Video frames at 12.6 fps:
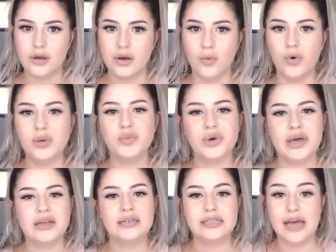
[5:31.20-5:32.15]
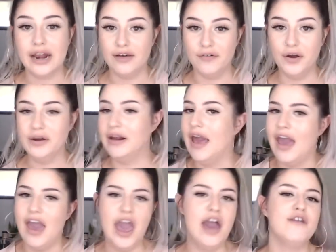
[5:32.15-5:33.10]
One brand that I've heard
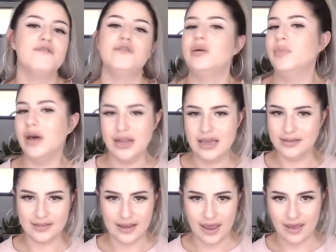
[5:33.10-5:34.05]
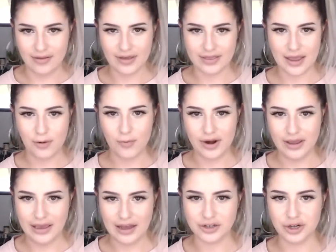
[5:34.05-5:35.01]
everybody saying that they want to
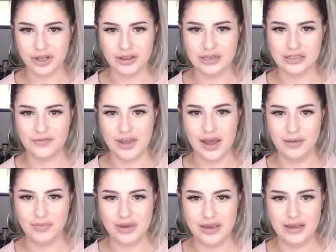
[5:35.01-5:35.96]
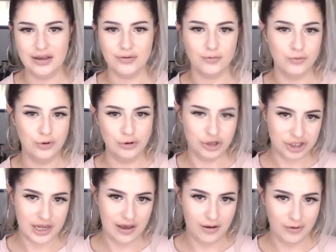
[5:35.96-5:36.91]
get during this VIB Rouge
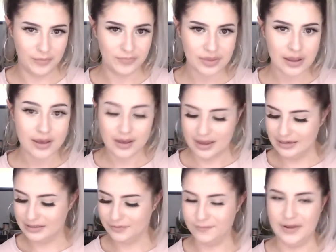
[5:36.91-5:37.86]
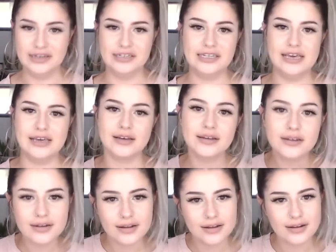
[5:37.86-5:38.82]
Sale is Fenty.
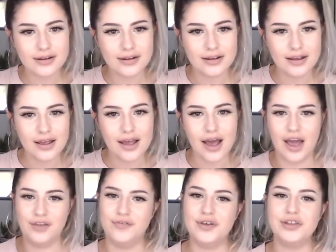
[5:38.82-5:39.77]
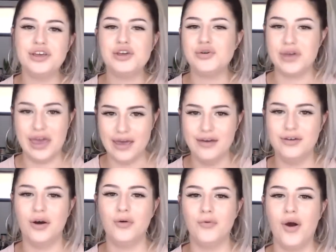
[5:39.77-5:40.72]
I feel like you can't
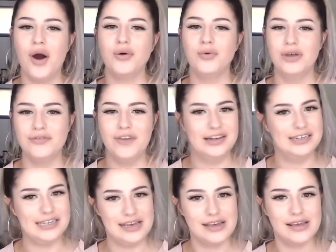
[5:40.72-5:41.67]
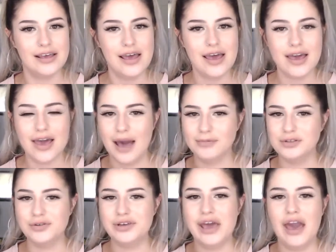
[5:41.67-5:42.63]
go wrong with Fenty.
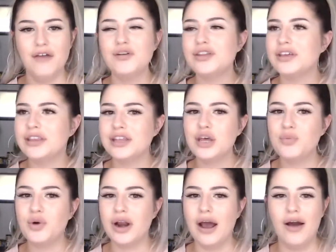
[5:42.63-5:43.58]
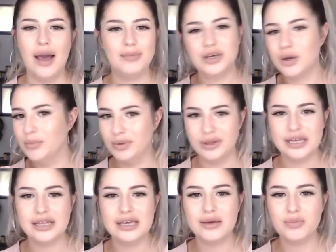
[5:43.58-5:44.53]
Absolutely everything that they put out, I'm
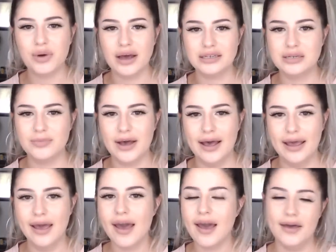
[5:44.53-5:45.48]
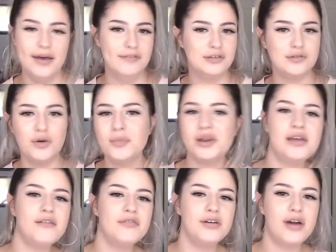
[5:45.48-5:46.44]
completely impressed by. I have so many
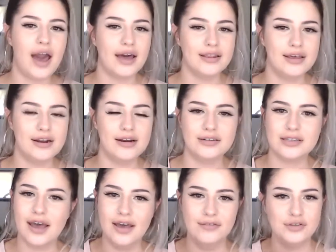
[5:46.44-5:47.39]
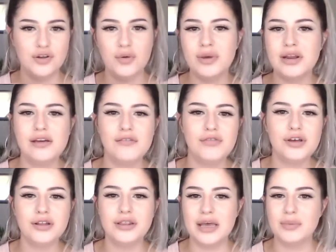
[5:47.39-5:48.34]
of their highlighters, I have so many of
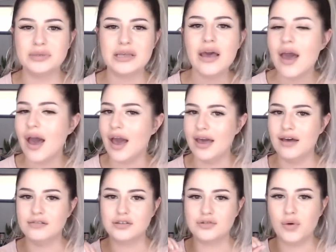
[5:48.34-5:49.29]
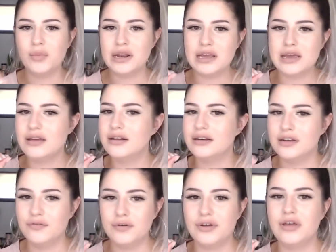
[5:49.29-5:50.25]
their lips, I have so many
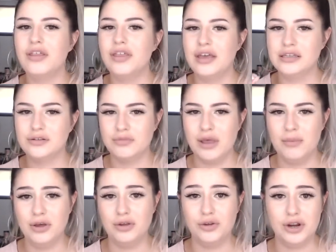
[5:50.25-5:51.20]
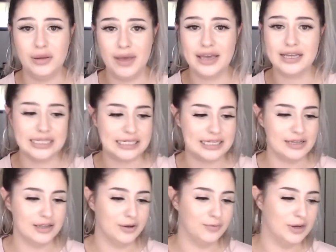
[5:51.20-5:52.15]
different things from them, including my
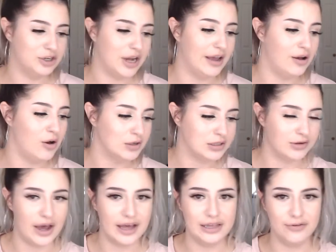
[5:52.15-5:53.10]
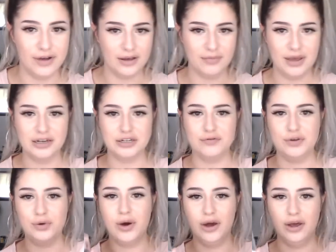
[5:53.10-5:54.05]
concealer, which I also highly recommend if
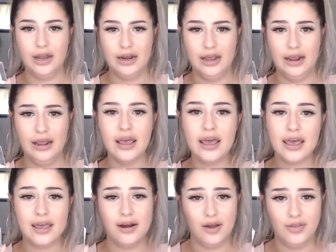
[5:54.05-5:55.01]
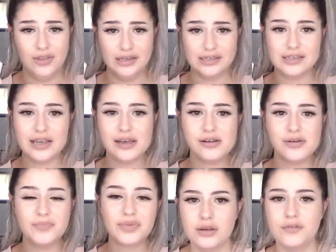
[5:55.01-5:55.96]
you are getting in on this
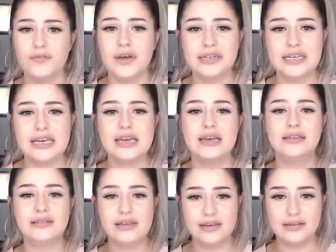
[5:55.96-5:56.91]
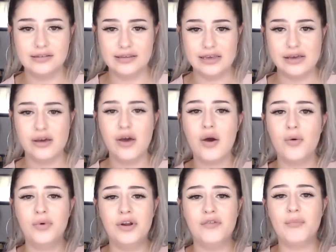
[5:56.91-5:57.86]
sale. Fenty is easily
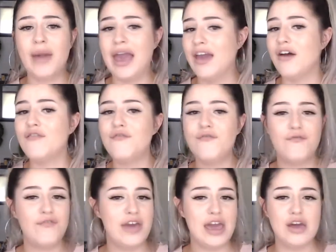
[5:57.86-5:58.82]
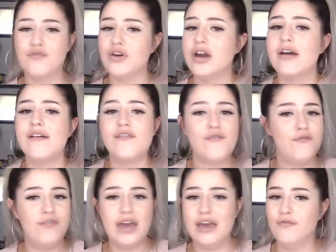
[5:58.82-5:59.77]
one of my favorite
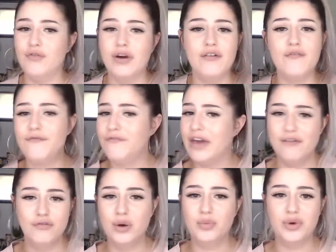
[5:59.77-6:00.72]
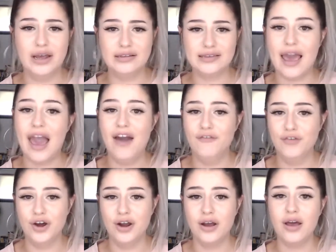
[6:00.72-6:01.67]
brands
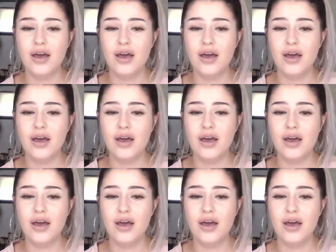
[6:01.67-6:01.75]
ever.